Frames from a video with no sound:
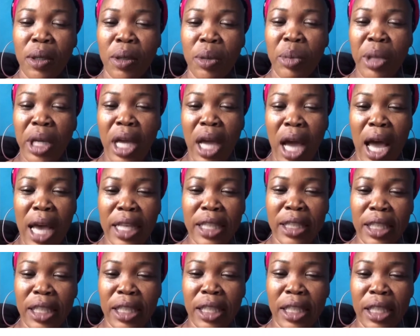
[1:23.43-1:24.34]

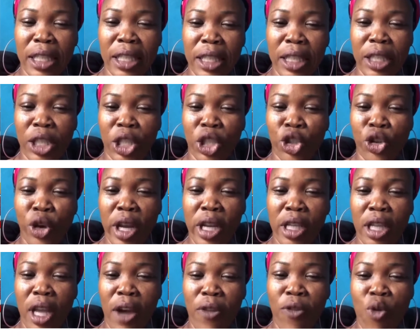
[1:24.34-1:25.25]
Because this is the
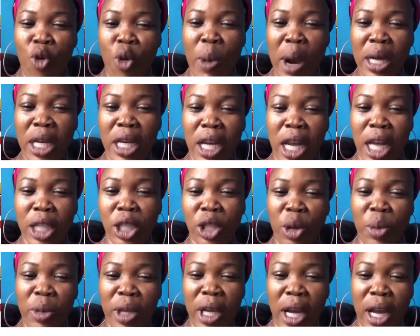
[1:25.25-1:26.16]
strength of woman in a
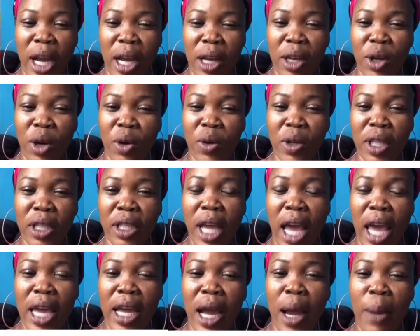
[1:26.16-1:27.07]
Jamaica now, the
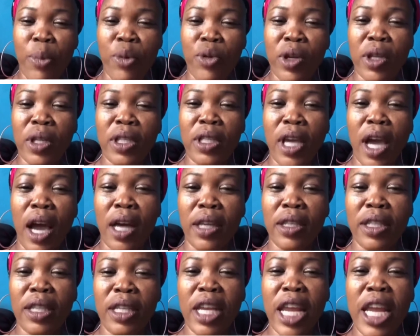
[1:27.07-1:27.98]
tiger print
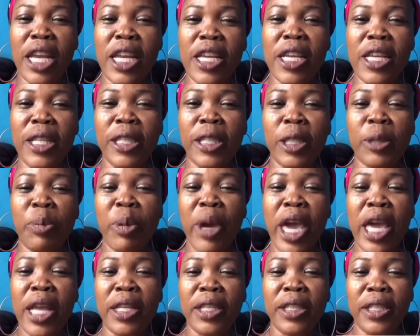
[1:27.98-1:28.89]
here. Nadine
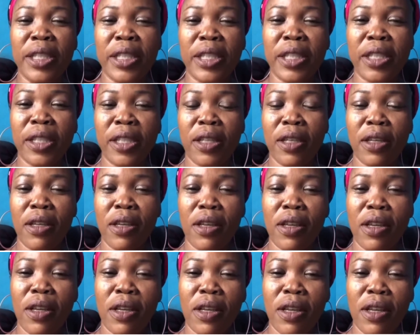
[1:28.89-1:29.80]
Spence.
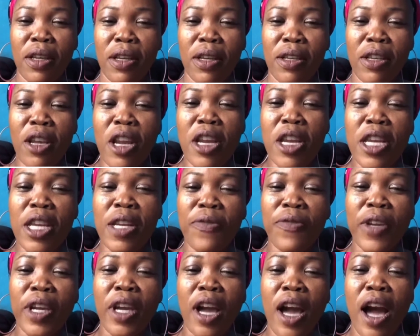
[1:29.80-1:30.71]
You
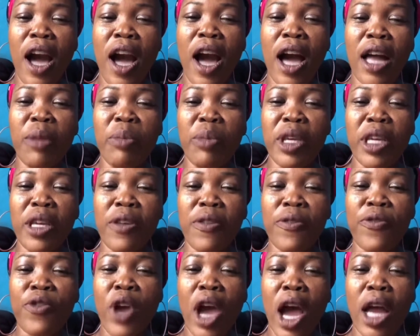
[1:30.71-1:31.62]
need to call
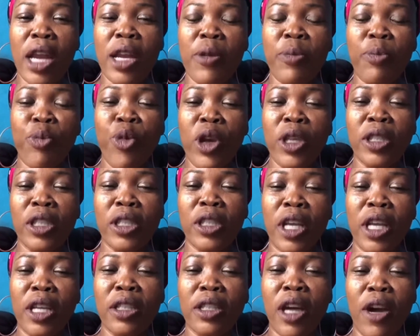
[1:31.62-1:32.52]
me if you are the
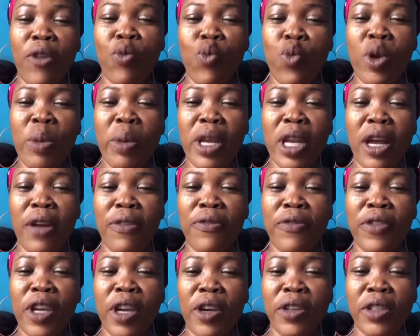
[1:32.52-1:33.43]
president of Women
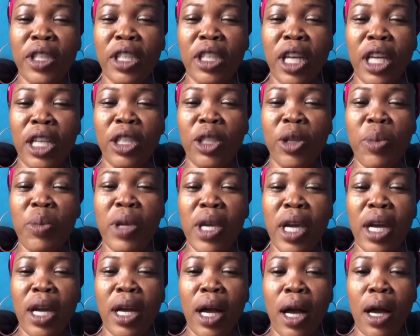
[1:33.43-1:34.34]
Affairs in a
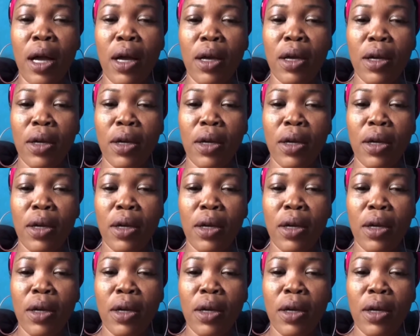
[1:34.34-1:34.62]
Jamaica.